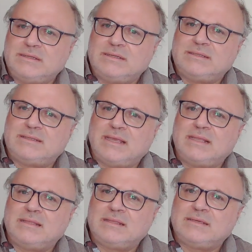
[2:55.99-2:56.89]
He
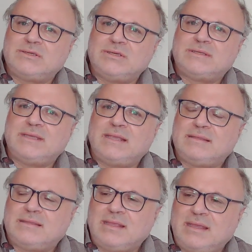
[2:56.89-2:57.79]
sent, she
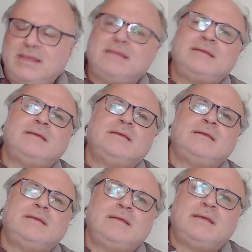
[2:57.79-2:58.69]
sent uh,
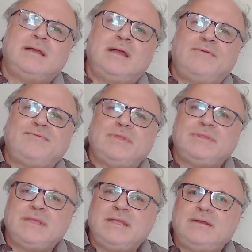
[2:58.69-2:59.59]

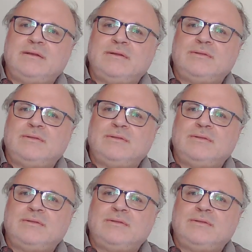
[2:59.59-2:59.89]
Avtandil